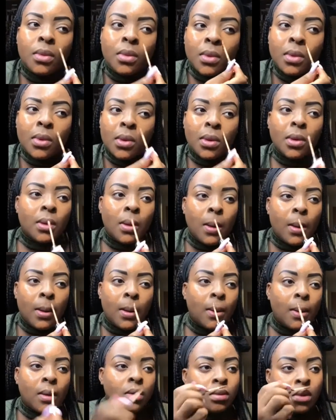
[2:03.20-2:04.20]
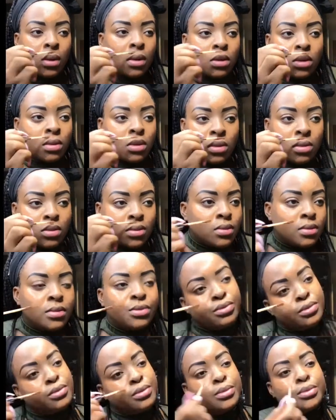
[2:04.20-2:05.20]
and the bridge of my nose.
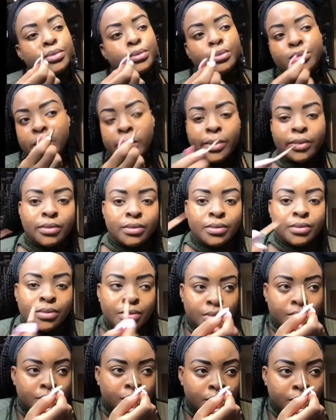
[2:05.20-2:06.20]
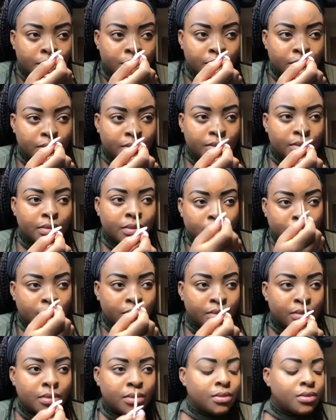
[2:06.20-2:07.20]
So just doing
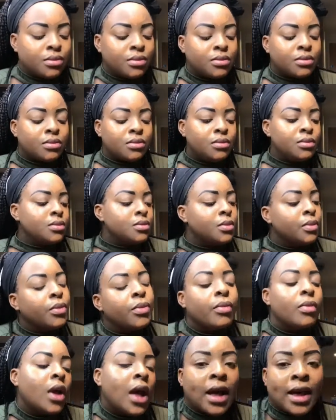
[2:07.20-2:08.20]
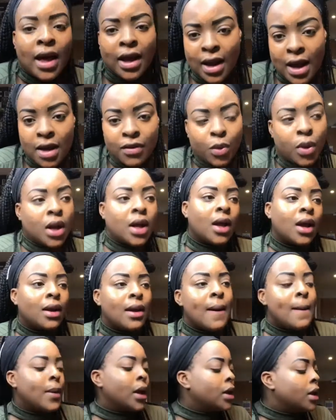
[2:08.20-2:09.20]
that right now. And I find this
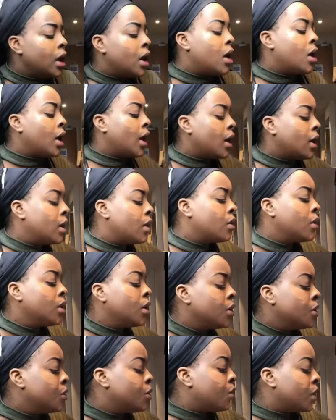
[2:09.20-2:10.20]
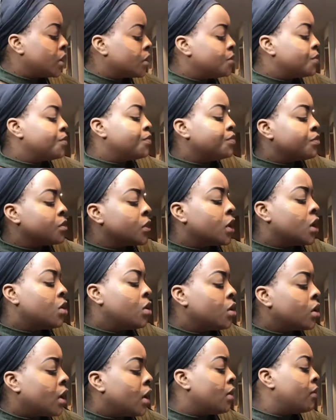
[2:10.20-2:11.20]
concealer, I love
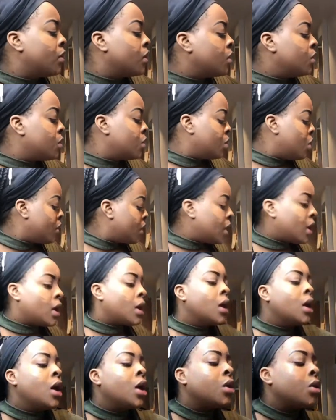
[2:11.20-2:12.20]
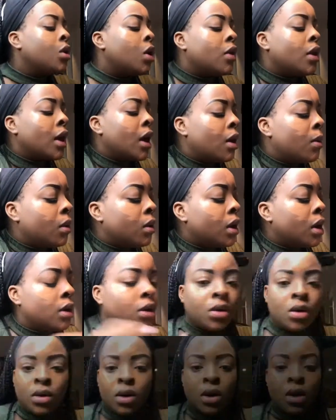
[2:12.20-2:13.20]
this concealer a lot, but I
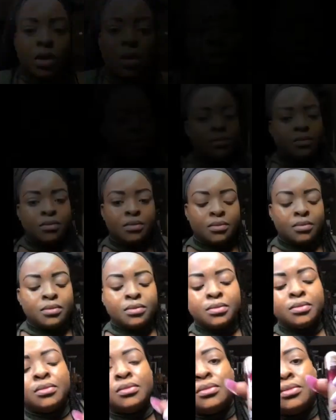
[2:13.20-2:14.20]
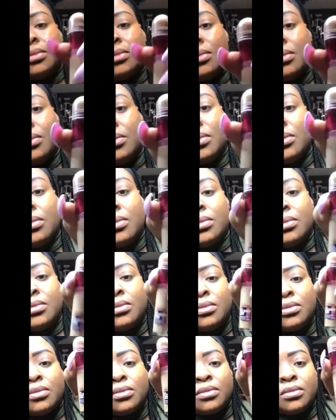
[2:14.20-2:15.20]
find it's just not too bright enough for me.
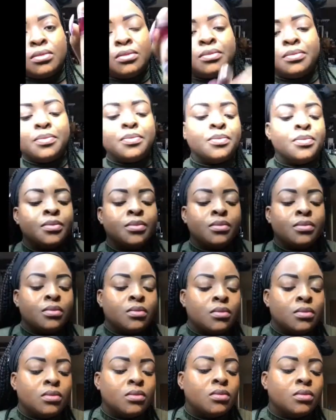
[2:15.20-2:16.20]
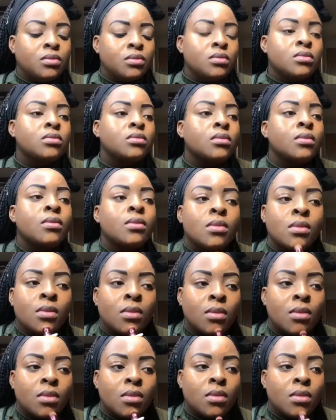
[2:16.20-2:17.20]
I like to have a bright eye, so I like
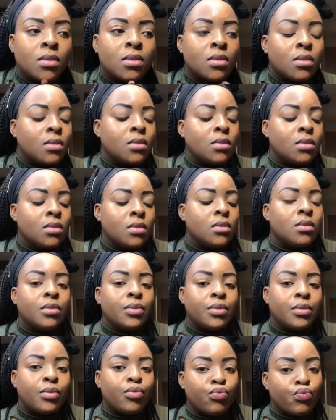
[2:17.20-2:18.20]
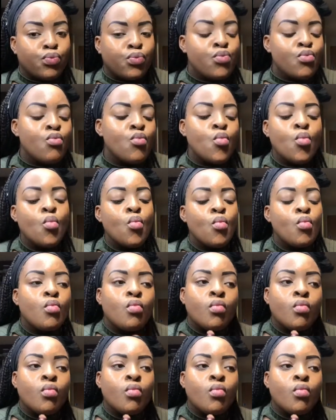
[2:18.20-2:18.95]
to go into with this Maybeline